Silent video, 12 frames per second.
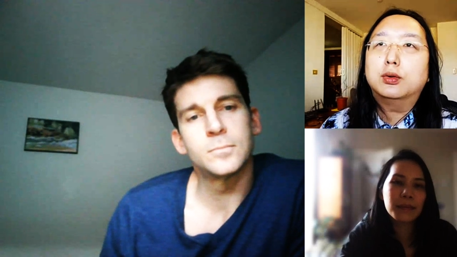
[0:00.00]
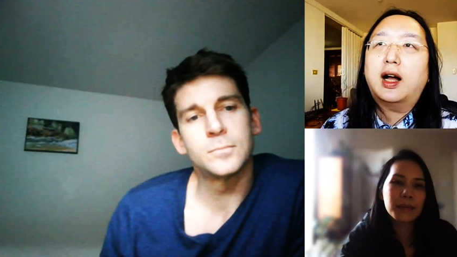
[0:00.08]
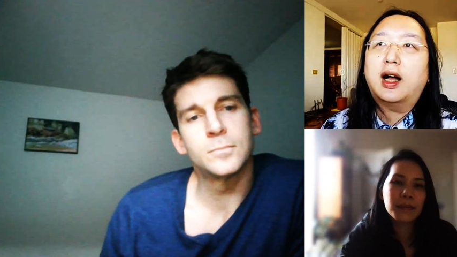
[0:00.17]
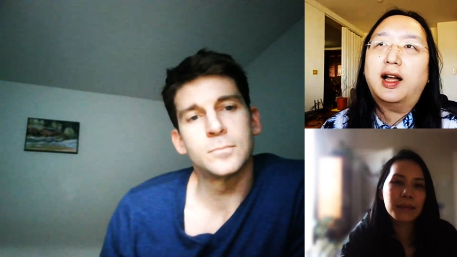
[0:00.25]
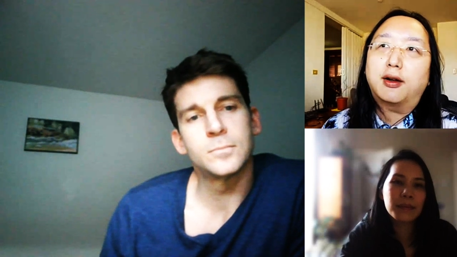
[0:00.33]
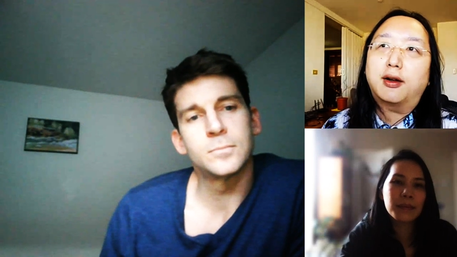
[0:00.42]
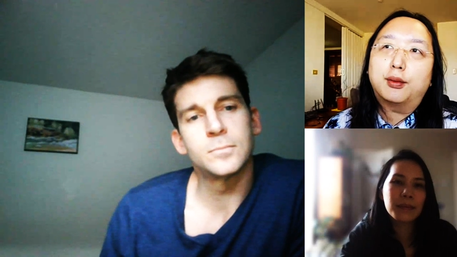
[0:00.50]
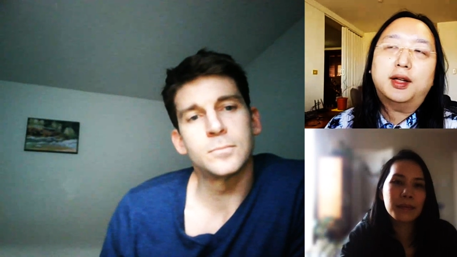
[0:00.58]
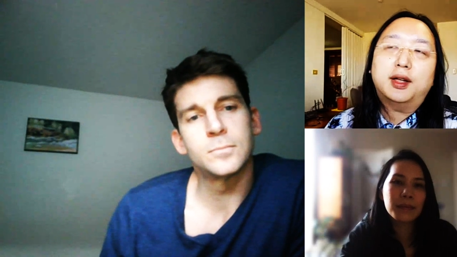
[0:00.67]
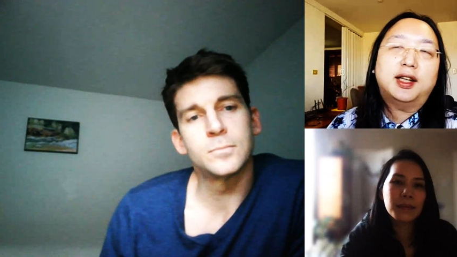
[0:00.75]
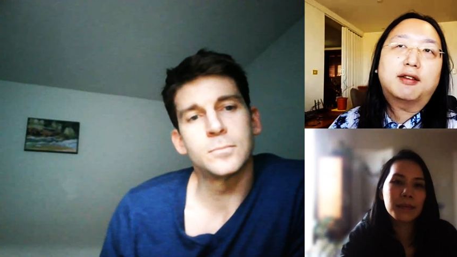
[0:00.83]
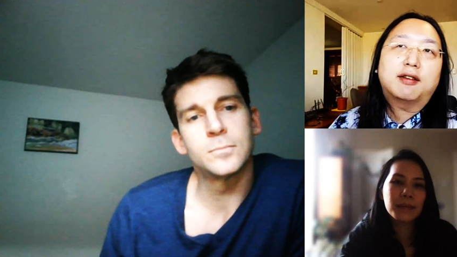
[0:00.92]
Speaker 1: who I
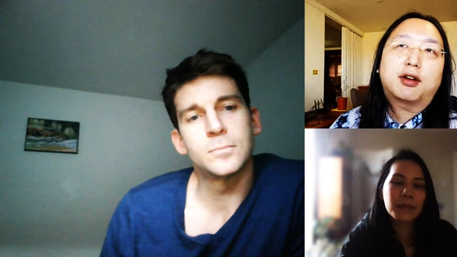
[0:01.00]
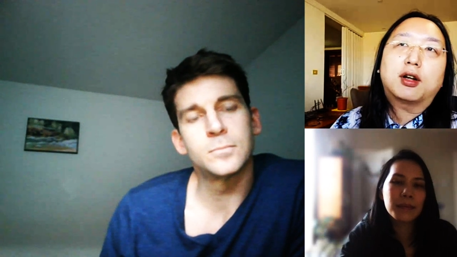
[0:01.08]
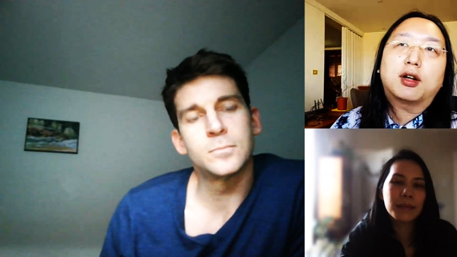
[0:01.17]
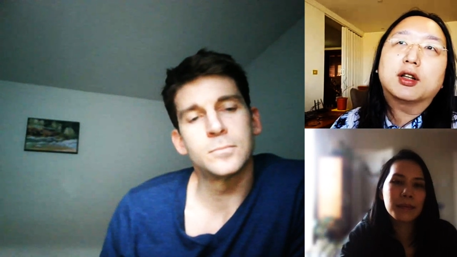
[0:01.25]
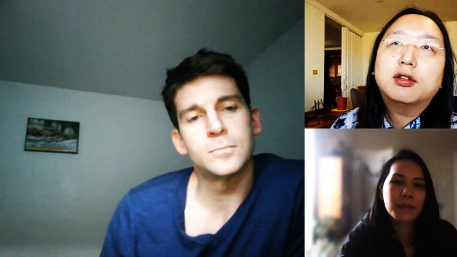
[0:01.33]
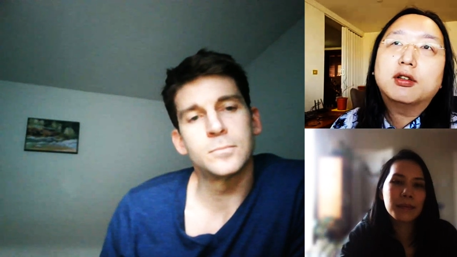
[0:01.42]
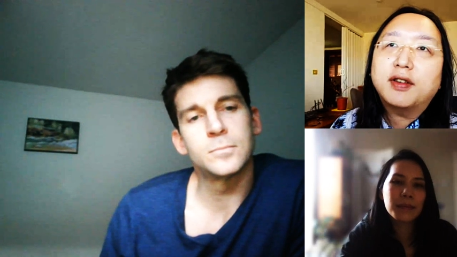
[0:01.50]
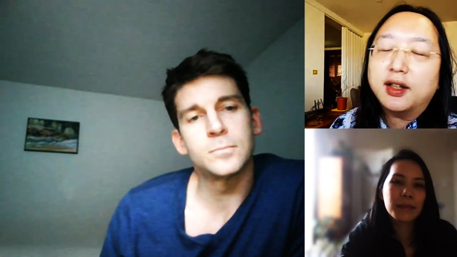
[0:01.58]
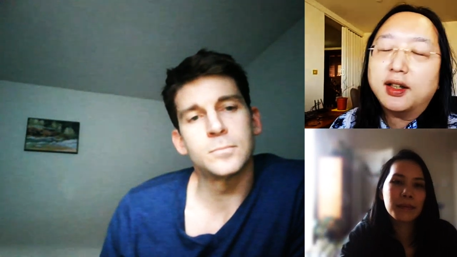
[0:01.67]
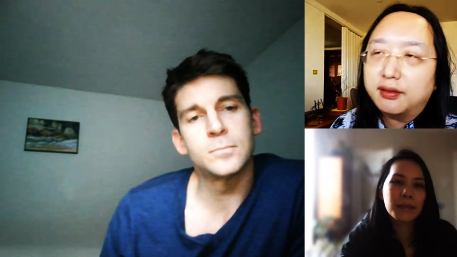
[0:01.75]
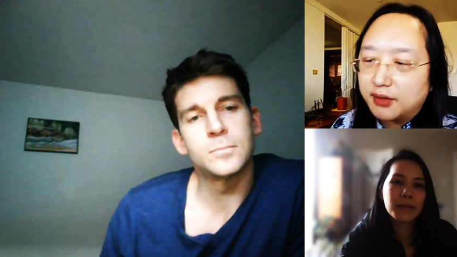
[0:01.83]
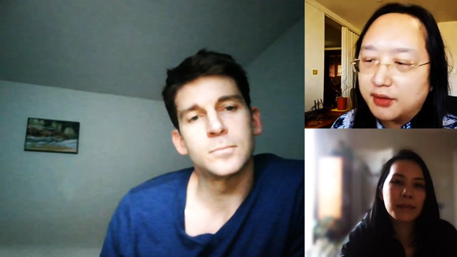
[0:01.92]
already have heard
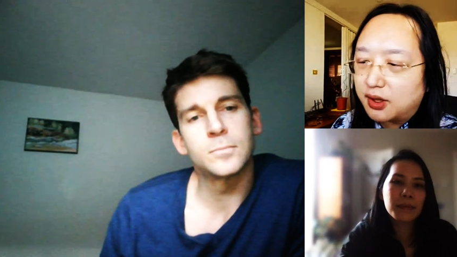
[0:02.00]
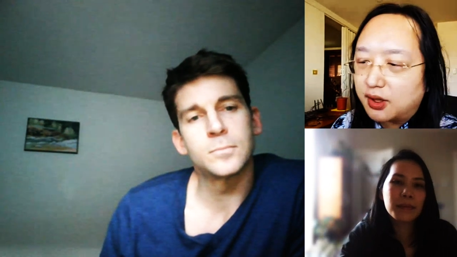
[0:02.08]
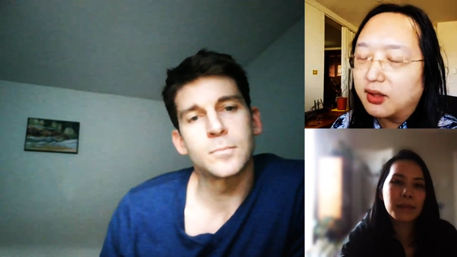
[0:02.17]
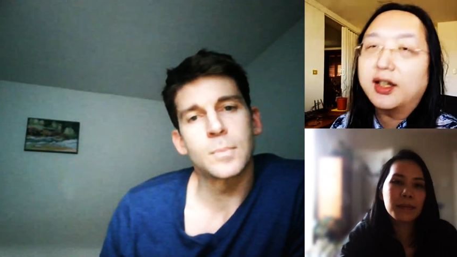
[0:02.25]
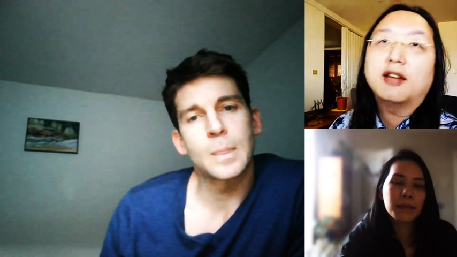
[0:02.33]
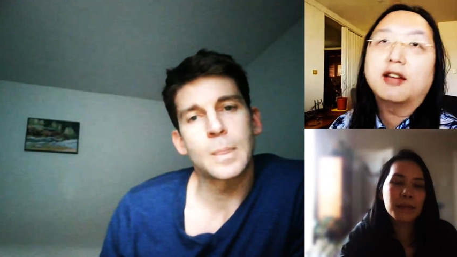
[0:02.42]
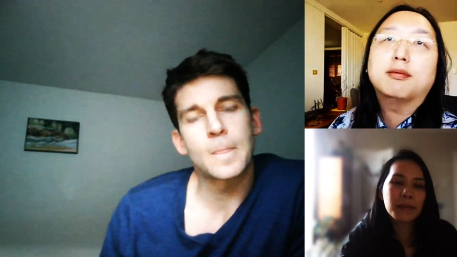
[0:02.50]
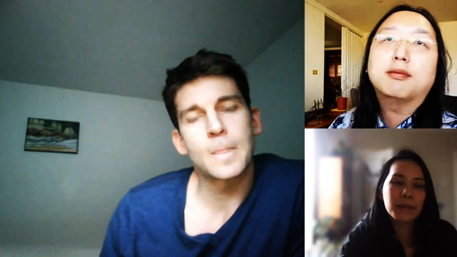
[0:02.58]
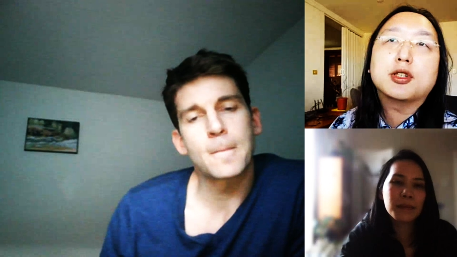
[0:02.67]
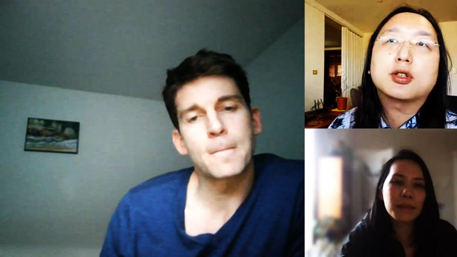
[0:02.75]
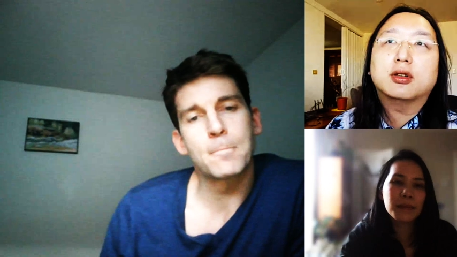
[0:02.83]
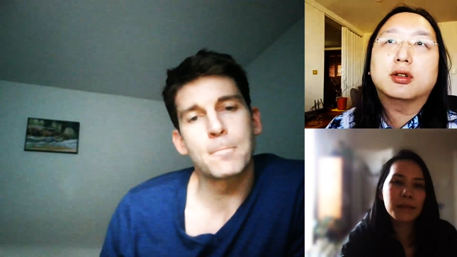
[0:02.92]
of and certainly
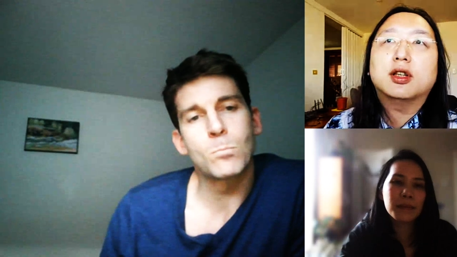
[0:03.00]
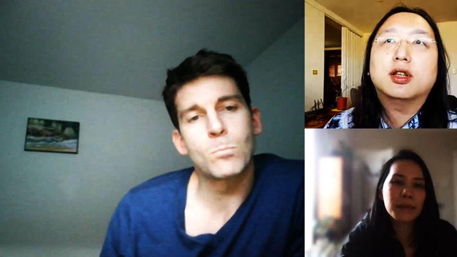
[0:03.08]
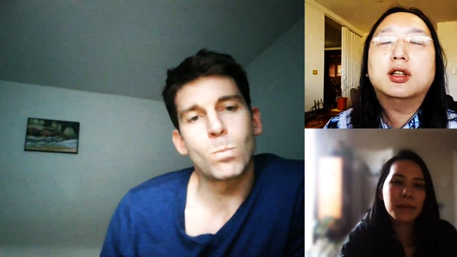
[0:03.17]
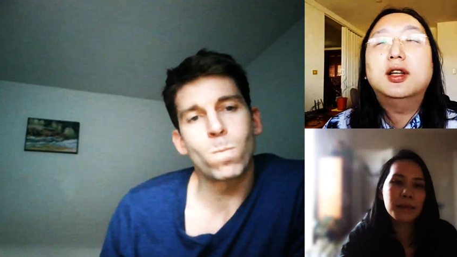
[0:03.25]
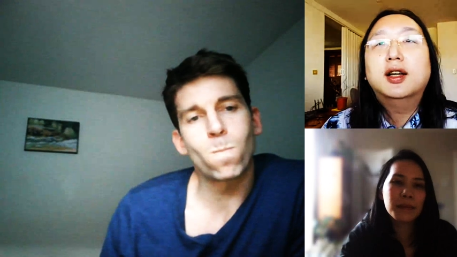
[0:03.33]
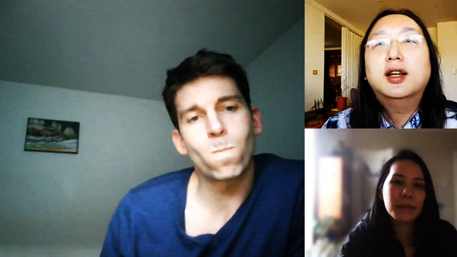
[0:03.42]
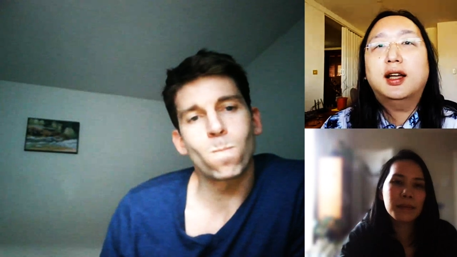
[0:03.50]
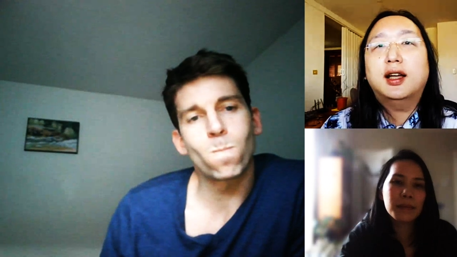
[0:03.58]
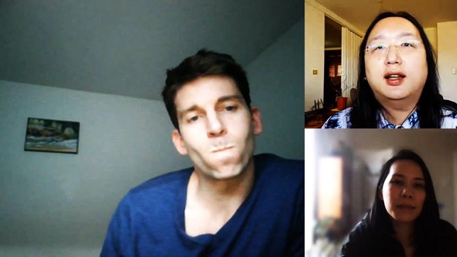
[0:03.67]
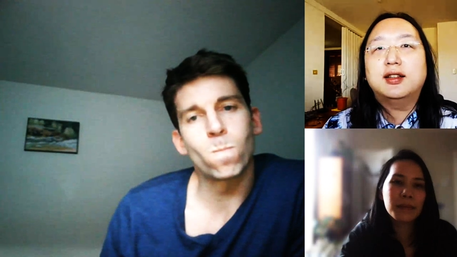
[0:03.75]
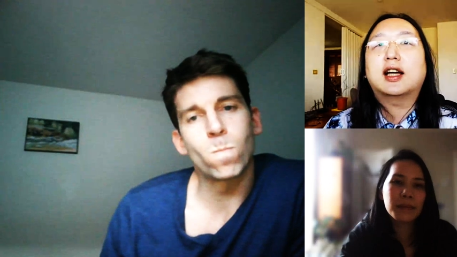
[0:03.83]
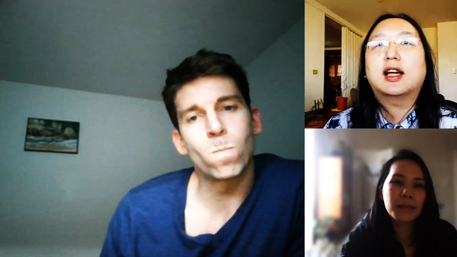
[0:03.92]
have much to learn.
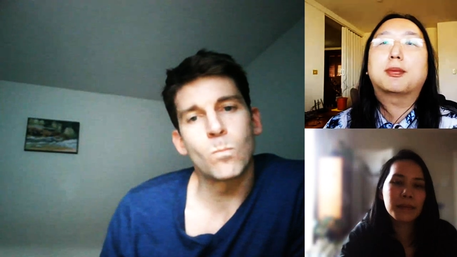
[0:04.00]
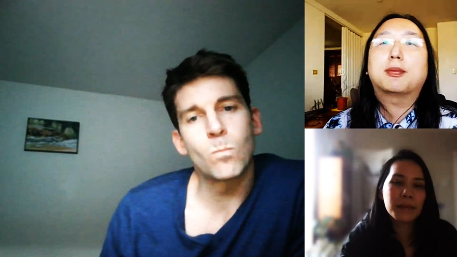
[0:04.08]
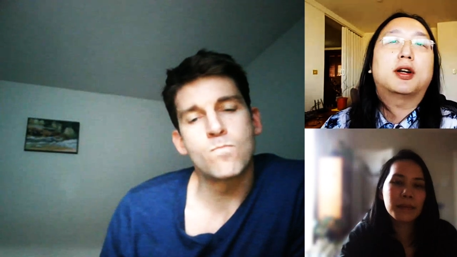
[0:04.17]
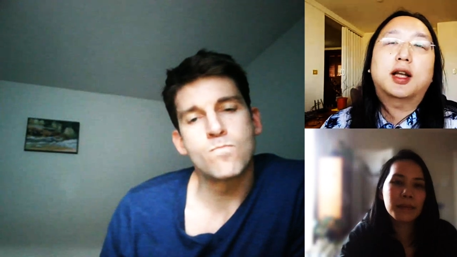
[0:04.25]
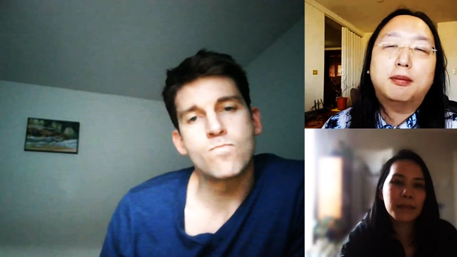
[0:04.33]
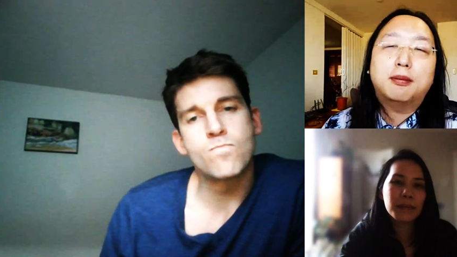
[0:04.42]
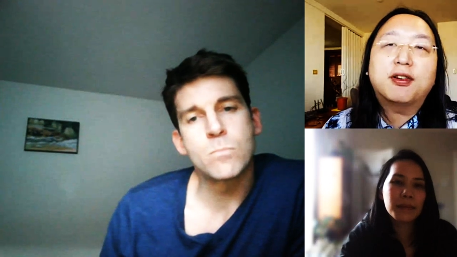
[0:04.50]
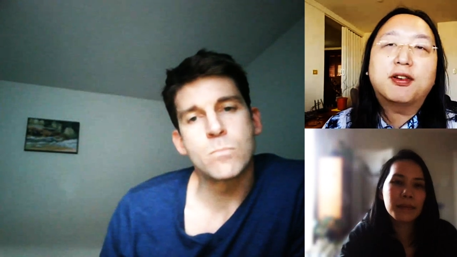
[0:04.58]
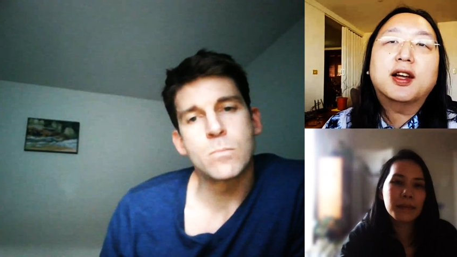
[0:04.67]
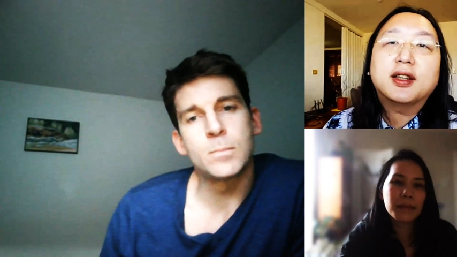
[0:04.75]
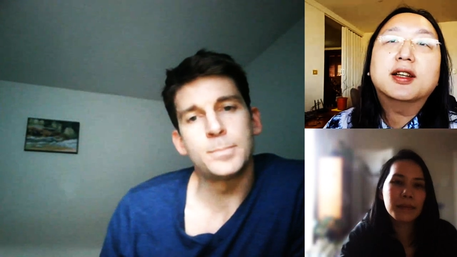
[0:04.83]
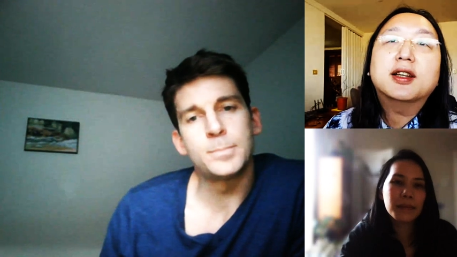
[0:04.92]
And, and that part
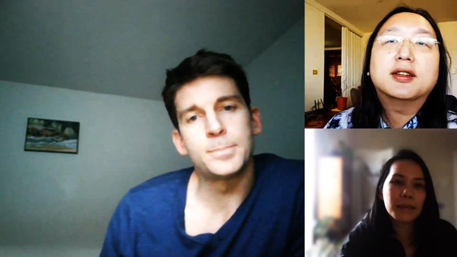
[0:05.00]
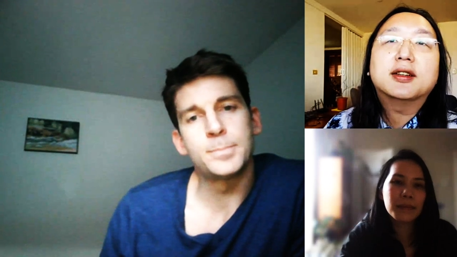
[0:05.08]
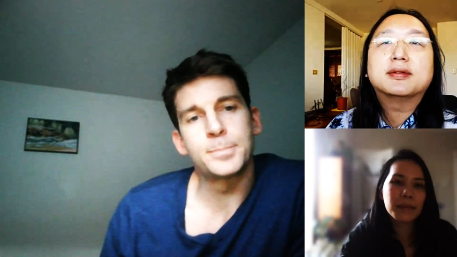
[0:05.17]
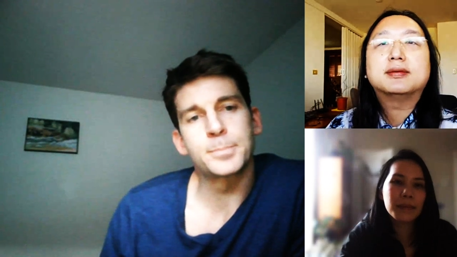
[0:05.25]
I'm fine.